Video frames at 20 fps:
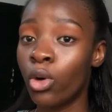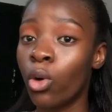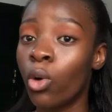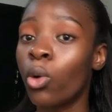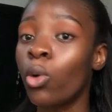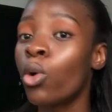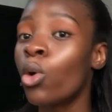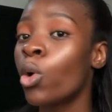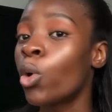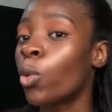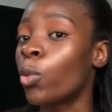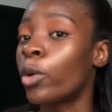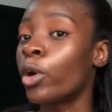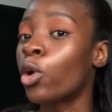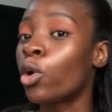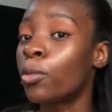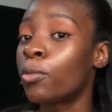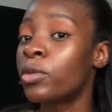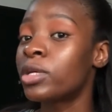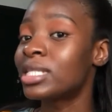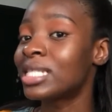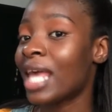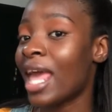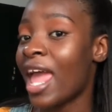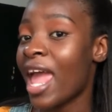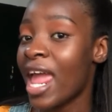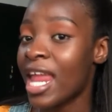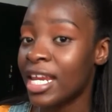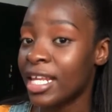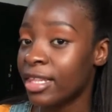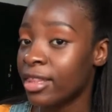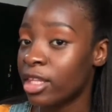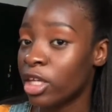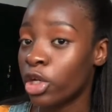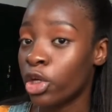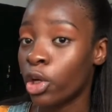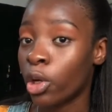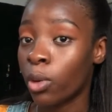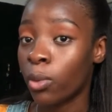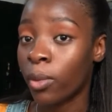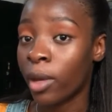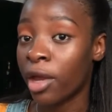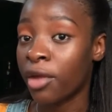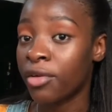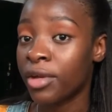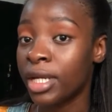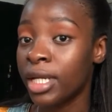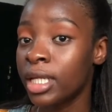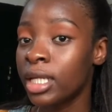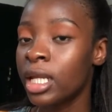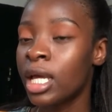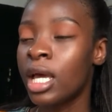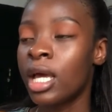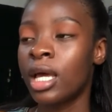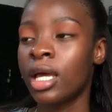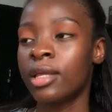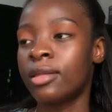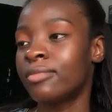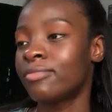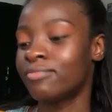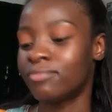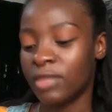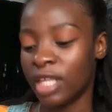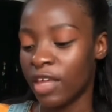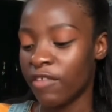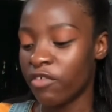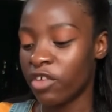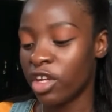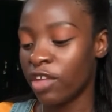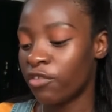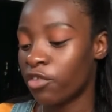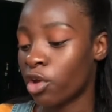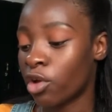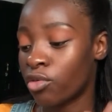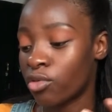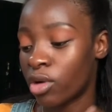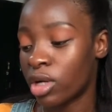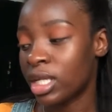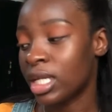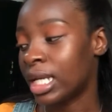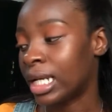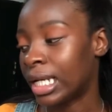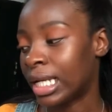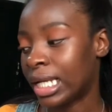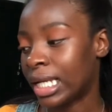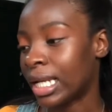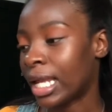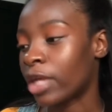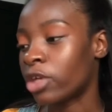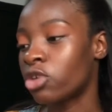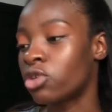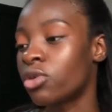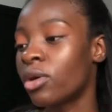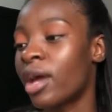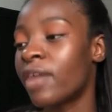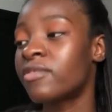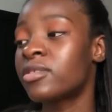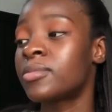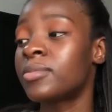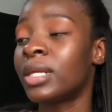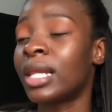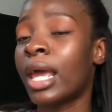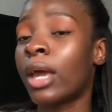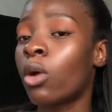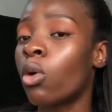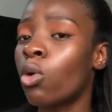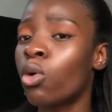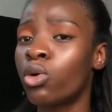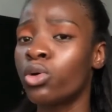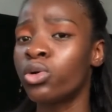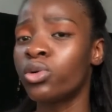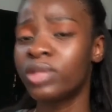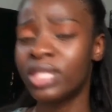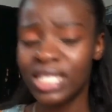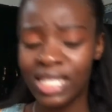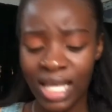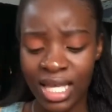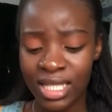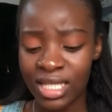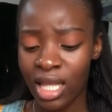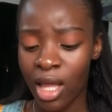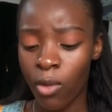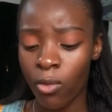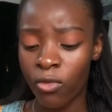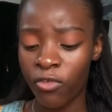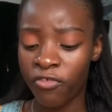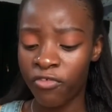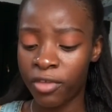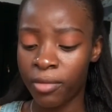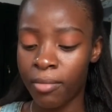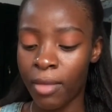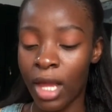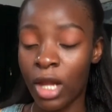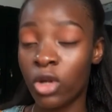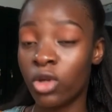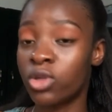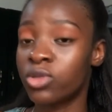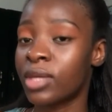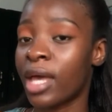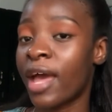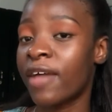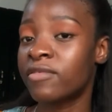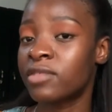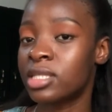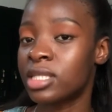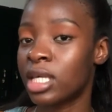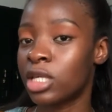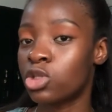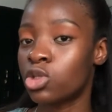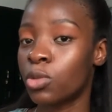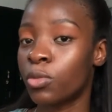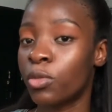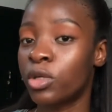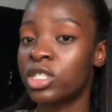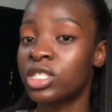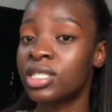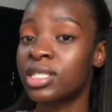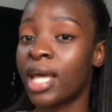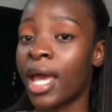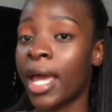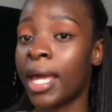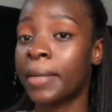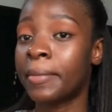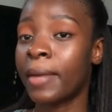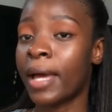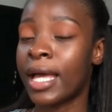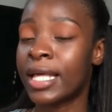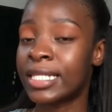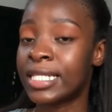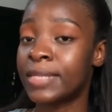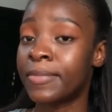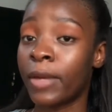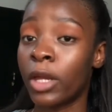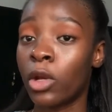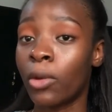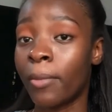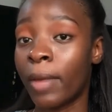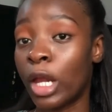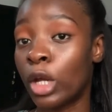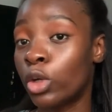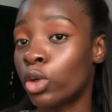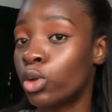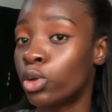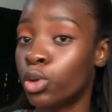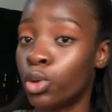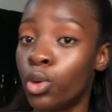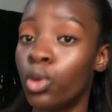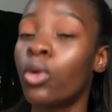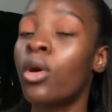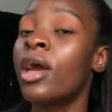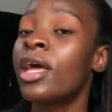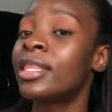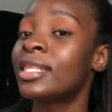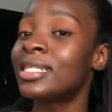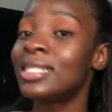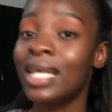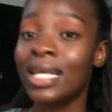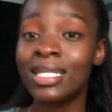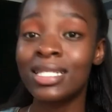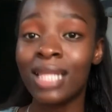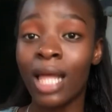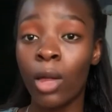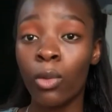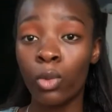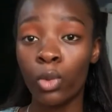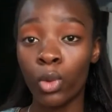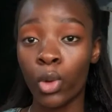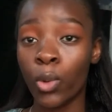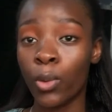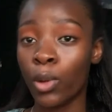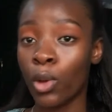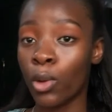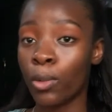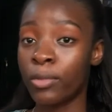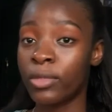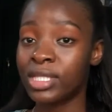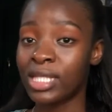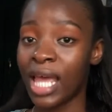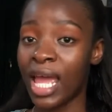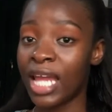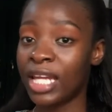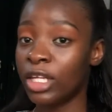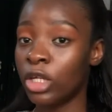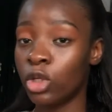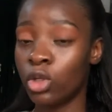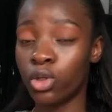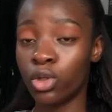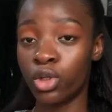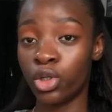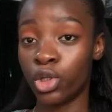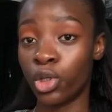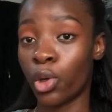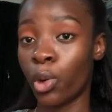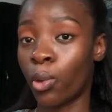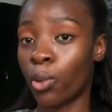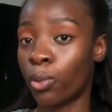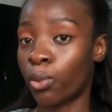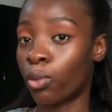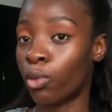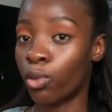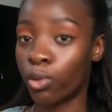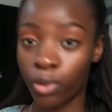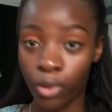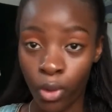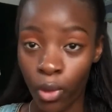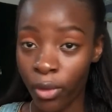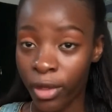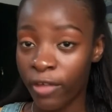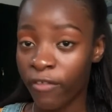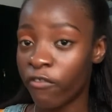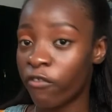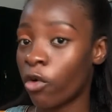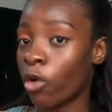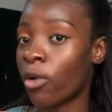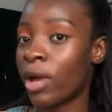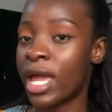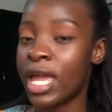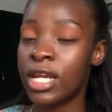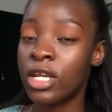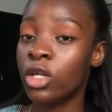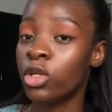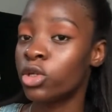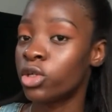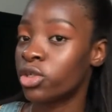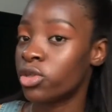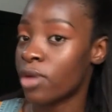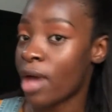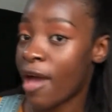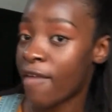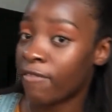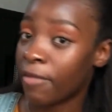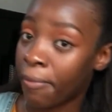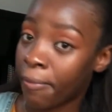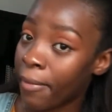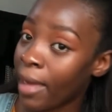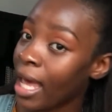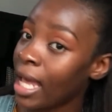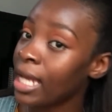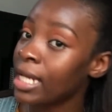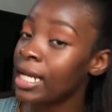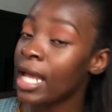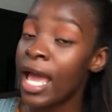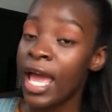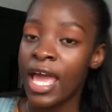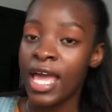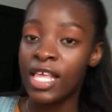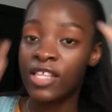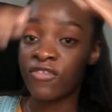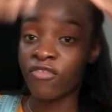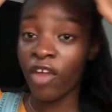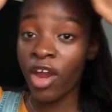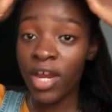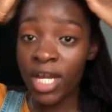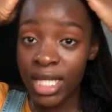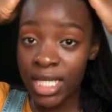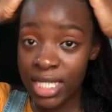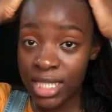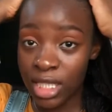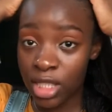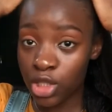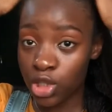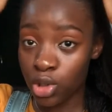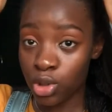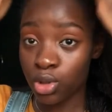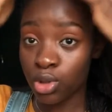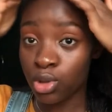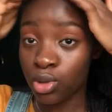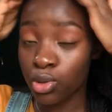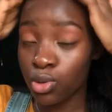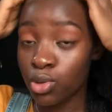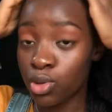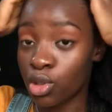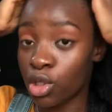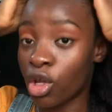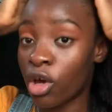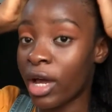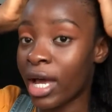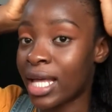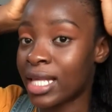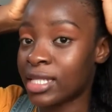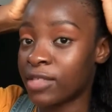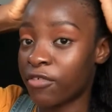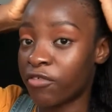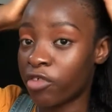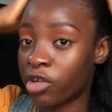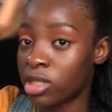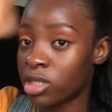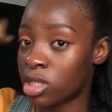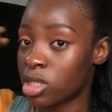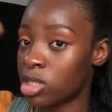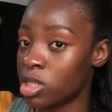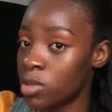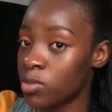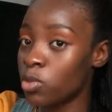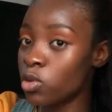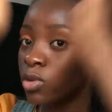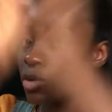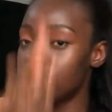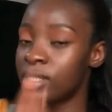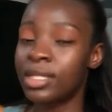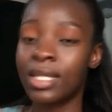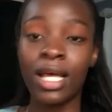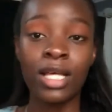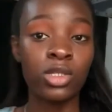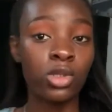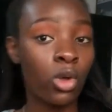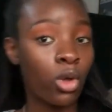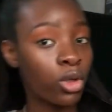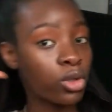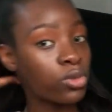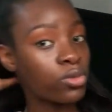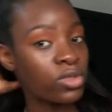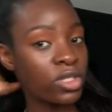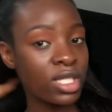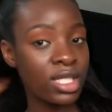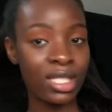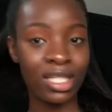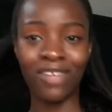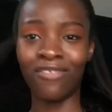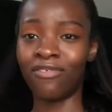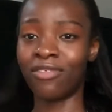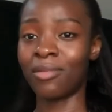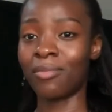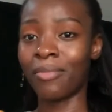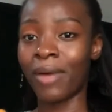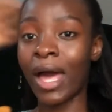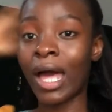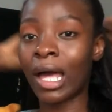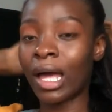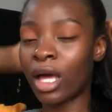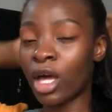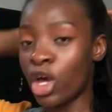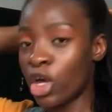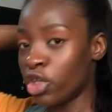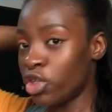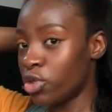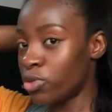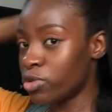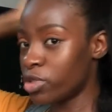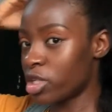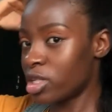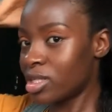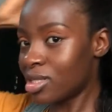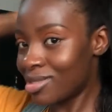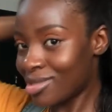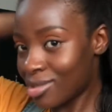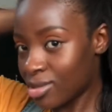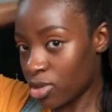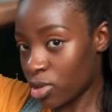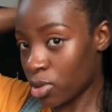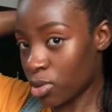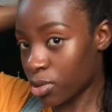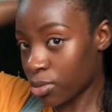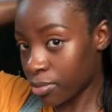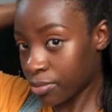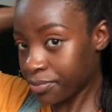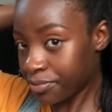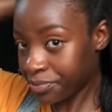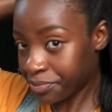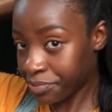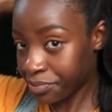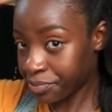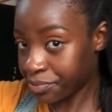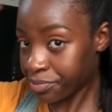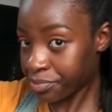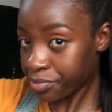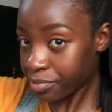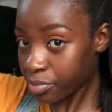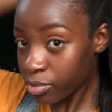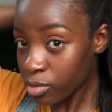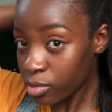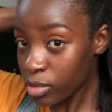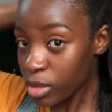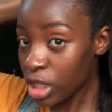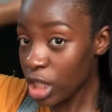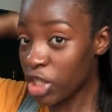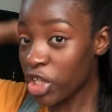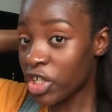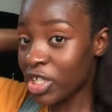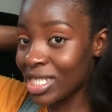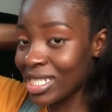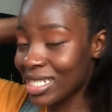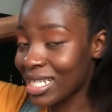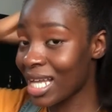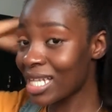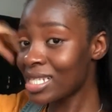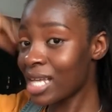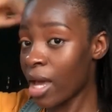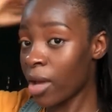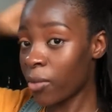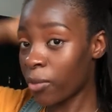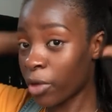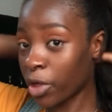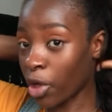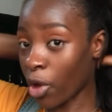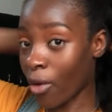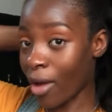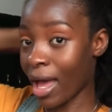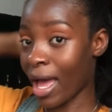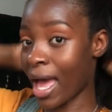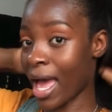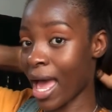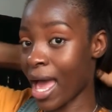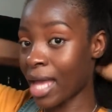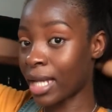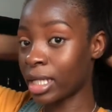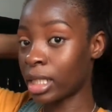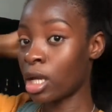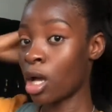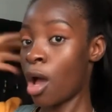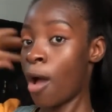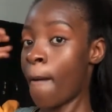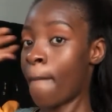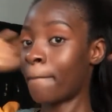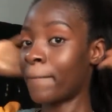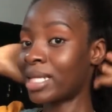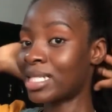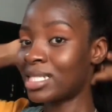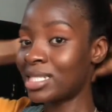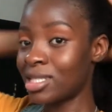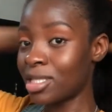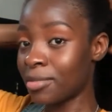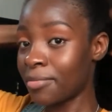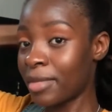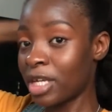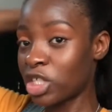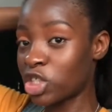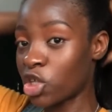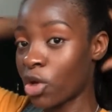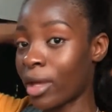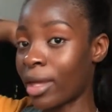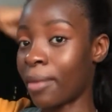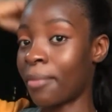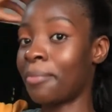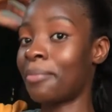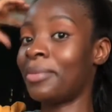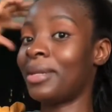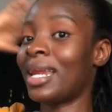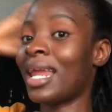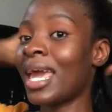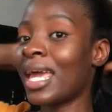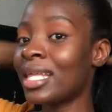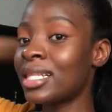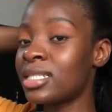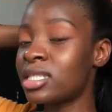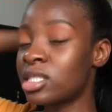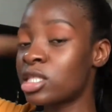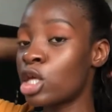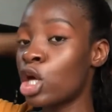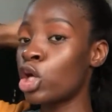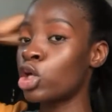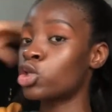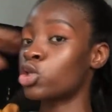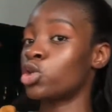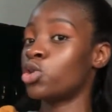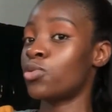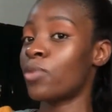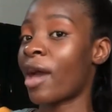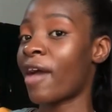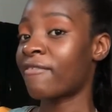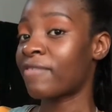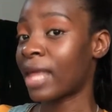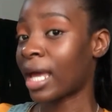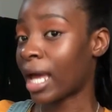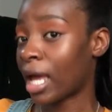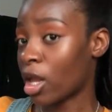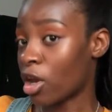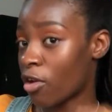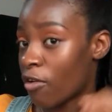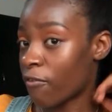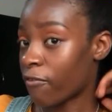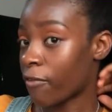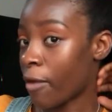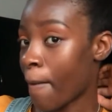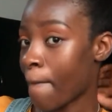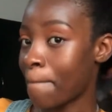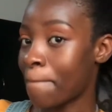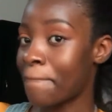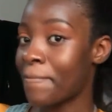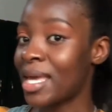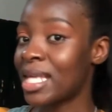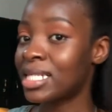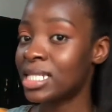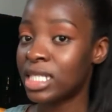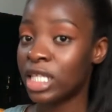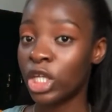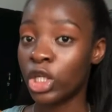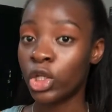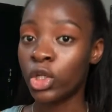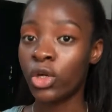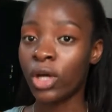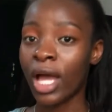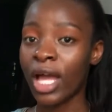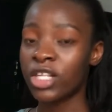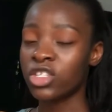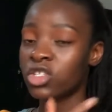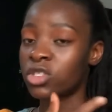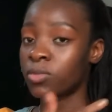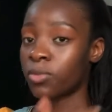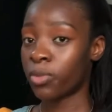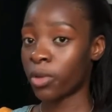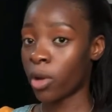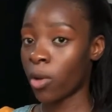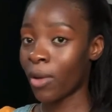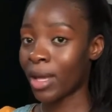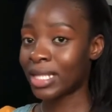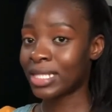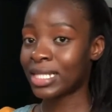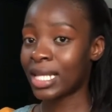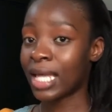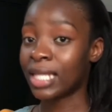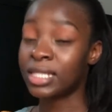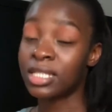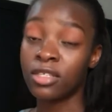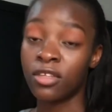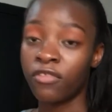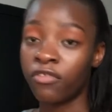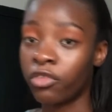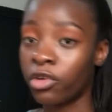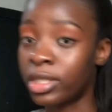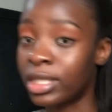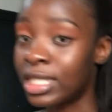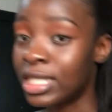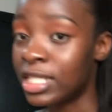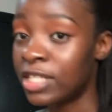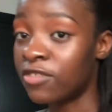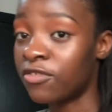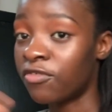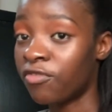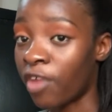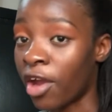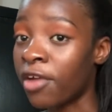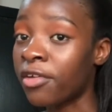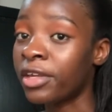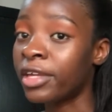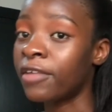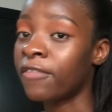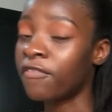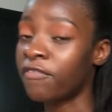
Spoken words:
go with almost anything you're wearing. Even if you're running late, like, you don't have to be like, oh no, this hairstyle won't fit my look, so I have to take so much time and spend on my look. No, this hairstyle will go with almost any look you're going for, any look you have in mind. It's very easy to do, so long as the front is smooth. That's all. You just leave the back. You just, you know, you can scatter it with your hand, but still make sure it blends so you have that kind of messy look, and just bring one side to the front. This is very